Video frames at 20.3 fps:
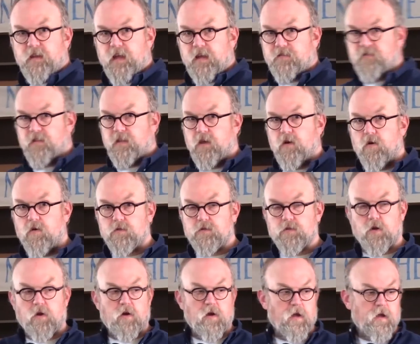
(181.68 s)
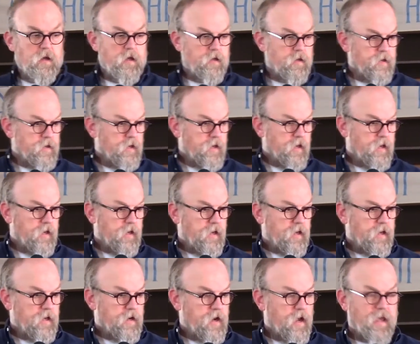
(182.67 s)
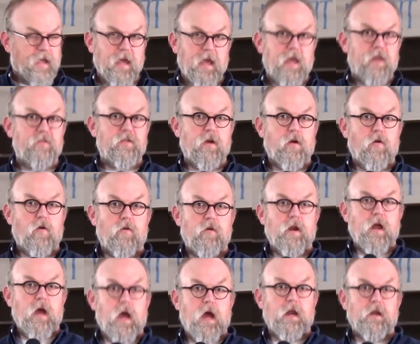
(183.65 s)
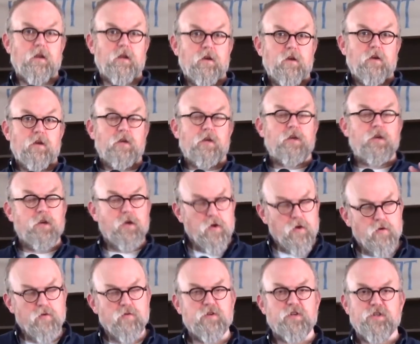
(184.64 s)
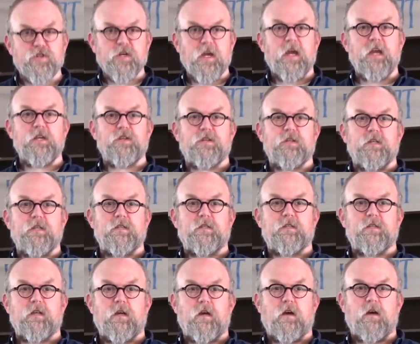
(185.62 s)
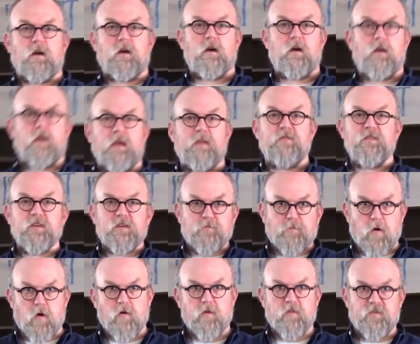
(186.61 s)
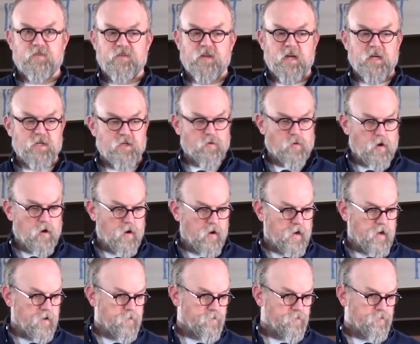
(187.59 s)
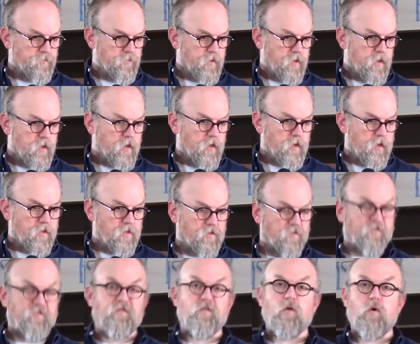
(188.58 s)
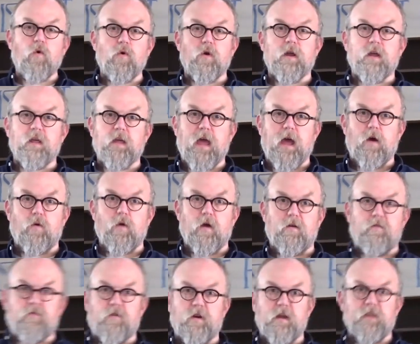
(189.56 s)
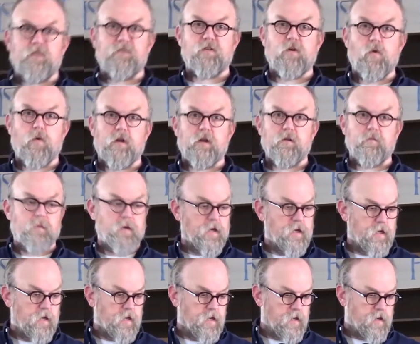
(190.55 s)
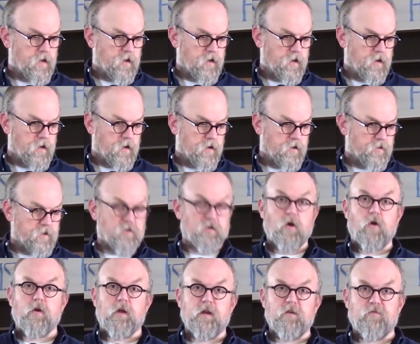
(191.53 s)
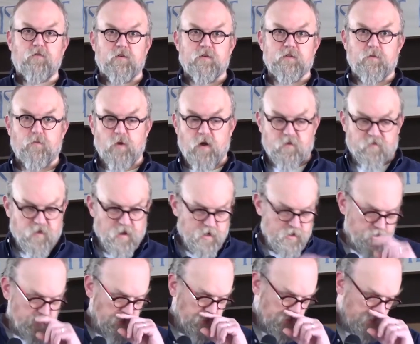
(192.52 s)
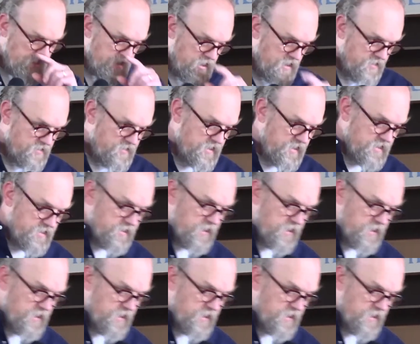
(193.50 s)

next to the altar. And again, there are not huge changes in this part of the sanctuary. The flooring, however, is going to be the target for some renovation. These